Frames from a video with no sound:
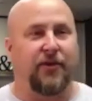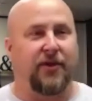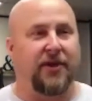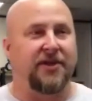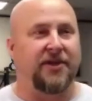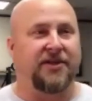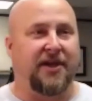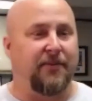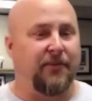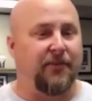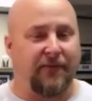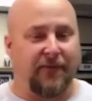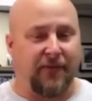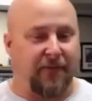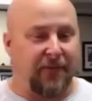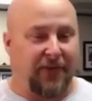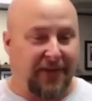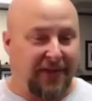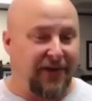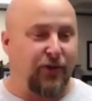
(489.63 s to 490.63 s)
example from
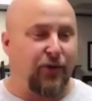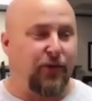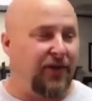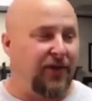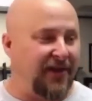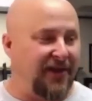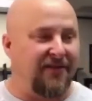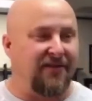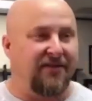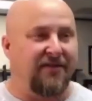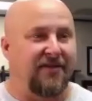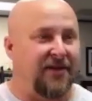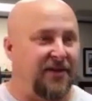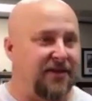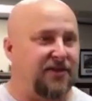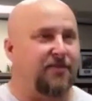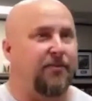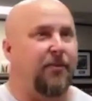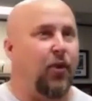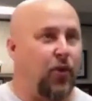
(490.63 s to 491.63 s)
literally
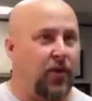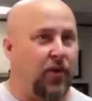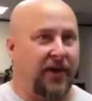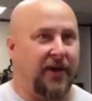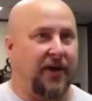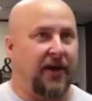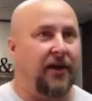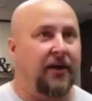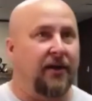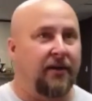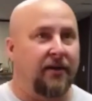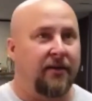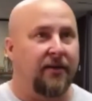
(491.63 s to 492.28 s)
this morning.